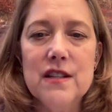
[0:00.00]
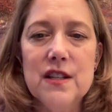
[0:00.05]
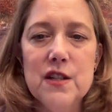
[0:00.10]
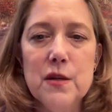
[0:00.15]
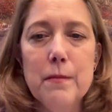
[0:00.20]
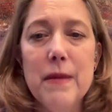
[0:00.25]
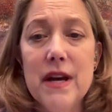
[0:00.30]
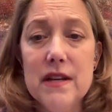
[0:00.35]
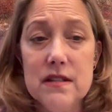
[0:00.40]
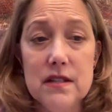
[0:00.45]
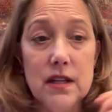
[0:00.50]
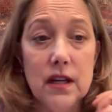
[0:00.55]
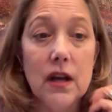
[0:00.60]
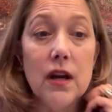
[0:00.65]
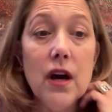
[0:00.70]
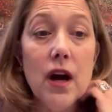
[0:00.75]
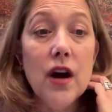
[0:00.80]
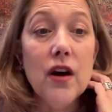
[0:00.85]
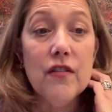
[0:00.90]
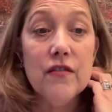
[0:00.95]
as a
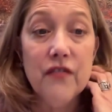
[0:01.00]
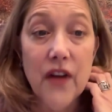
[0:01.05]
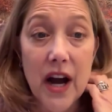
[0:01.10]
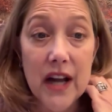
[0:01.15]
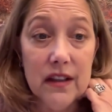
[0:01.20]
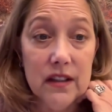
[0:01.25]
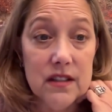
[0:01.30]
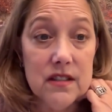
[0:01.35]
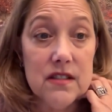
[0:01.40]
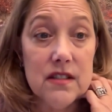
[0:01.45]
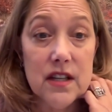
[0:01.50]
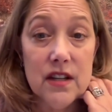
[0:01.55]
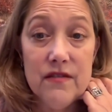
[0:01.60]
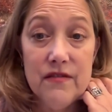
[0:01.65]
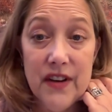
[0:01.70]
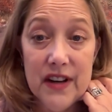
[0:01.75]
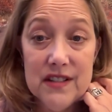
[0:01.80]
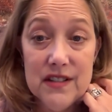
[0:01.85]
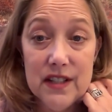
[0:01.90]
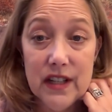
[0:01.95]
domestic violence
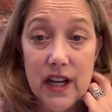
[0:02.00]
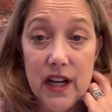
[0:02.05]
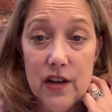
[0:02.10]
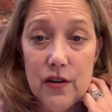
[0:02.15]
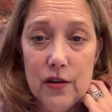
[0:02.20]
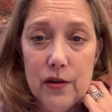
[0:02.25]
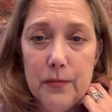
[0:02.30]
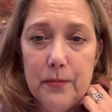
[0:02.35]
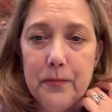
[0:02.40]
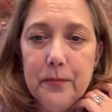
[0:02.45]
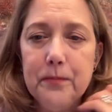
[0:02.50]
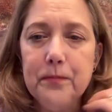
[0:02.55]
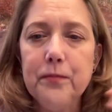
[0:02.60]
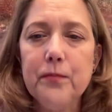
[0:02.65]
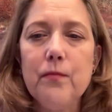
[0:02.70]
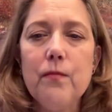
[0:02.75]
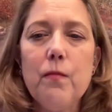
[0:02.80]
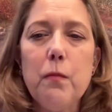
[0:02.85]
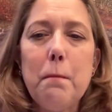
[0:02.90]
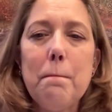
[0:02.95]
investigator,
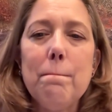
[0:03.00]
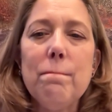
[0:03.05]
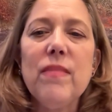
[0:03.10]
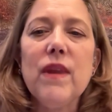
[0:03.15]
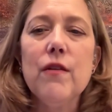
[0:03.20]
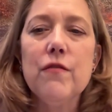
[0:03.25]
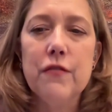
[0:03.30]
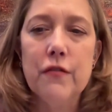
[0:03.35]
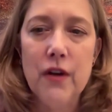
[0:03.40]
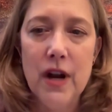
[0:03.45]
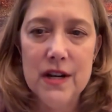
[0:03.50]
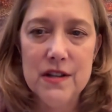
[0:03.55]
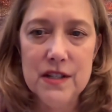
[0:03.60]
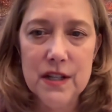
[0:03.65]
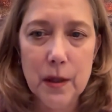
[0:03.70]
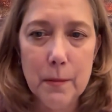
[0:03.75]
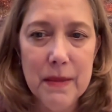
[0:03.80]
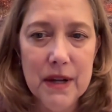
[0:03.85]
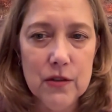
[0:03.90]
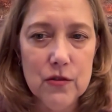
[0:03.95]

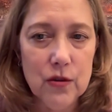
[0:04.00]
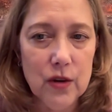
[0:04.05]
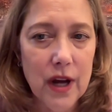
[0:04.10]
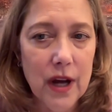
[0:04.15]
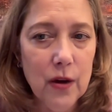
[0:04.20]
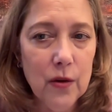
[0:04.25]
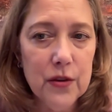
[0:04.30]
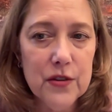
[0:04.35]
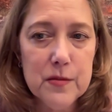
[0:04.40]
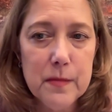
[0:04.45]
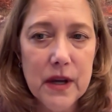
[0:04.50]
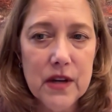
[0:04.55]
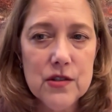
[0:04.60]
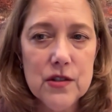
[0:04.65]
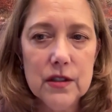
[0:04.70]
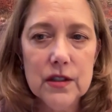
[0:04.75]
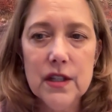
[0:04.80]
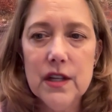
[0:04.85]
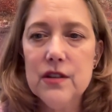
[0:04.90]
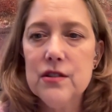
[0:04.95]
forensic mental health
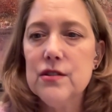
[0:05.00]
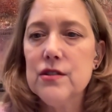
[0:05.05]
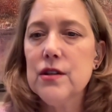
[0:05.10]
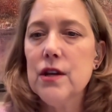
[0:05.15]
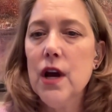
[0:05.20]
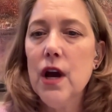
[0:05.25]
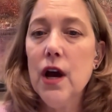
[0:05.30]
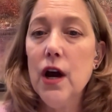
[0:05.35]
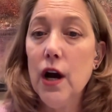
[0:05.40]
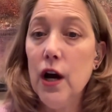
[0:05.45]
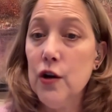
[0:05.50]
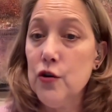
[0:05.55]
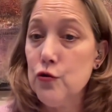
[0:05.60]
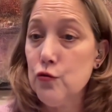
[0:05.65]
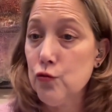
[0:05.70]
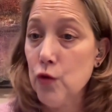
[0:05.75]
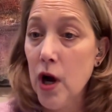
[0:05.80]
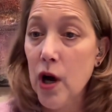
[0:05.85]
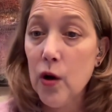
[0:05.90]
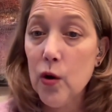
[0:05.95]
specialist, a
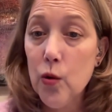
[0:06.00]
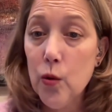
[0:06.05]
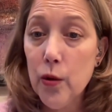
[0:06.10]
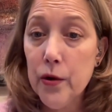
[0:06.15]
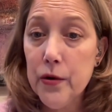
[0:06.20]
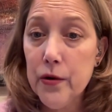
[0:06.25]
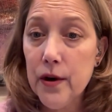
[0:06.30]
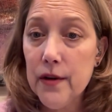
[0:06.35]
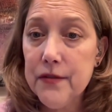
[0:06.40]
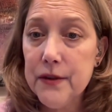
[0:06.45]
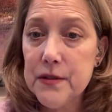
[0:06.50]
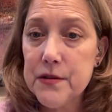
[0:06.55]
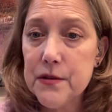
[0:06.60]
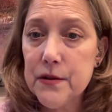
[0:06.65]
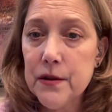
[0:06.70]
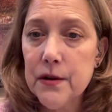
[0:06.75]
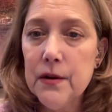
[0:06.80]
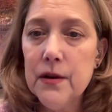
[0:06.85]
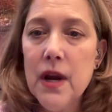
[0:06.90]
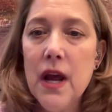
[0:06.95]
drug court
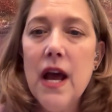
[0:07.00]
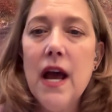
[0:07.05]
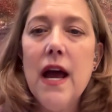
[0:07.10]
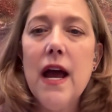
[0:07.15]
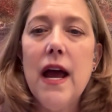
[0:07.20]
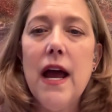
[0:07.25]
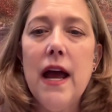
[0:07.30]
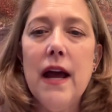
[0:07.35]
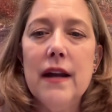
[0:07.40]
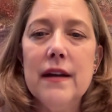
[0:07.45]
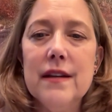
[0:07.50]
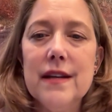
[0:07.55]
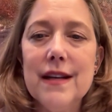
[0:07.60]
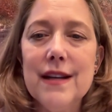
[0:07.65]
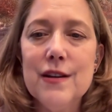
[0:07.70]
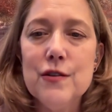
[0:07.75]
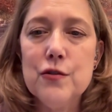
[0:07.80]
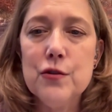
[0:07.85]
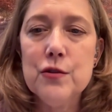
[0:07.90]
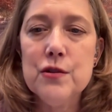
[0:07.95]
officer, and
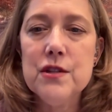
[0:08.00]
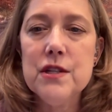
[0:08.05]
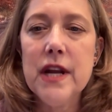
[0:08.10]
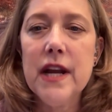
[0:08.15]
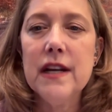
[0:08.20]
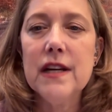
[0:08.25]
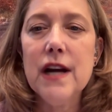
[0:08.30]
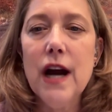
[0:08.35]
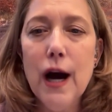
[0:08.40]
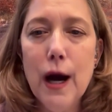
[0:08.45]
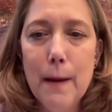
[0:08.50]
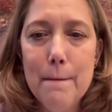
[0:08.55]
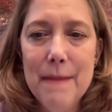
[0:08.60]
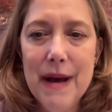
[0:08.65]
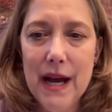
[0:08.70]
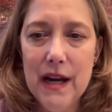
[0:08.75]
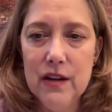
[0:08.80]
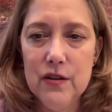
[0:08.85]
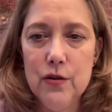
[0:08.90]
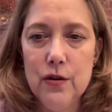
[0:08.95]
interstate
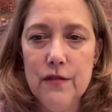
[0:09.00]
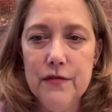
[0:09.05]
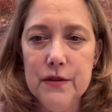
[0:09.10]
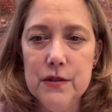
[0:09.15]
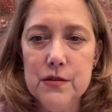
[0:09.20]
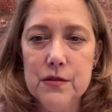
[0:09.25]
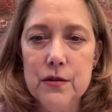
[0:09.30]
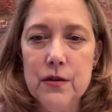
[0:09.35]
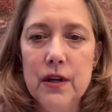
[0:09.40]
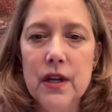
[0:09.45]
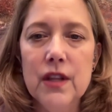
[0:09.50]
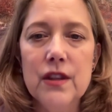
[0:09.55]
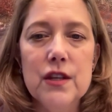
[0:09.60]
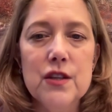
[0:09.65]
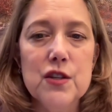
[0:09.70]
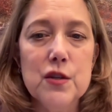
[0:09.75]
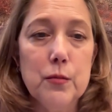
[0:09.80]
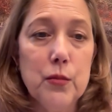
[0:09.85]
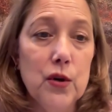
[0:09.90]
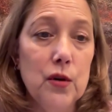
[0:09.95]
compact officer in
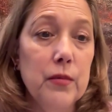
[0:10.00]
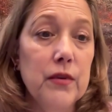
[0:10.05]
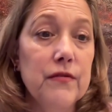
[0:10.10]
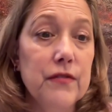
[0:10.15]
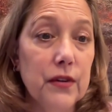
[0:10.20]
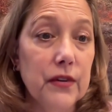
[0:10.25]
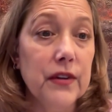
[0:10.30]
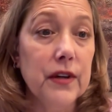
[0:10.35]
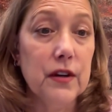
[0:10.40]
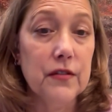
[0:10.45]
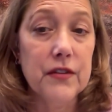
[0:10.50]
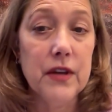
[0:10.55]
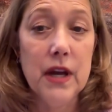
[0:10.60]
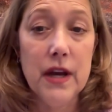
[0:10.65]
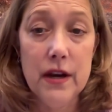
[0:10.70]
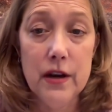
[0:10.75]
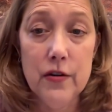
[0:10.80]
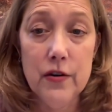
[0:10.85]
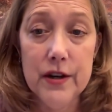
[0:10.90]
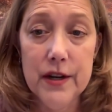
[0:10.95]
the suburban Philadelphia
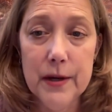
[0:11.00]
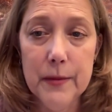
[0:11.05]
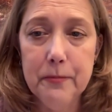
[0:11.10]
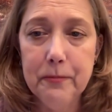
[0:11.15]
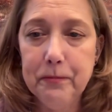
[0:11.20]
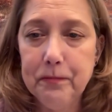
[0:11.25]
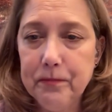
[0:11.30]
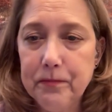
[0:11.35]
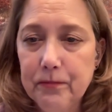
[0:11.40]
area.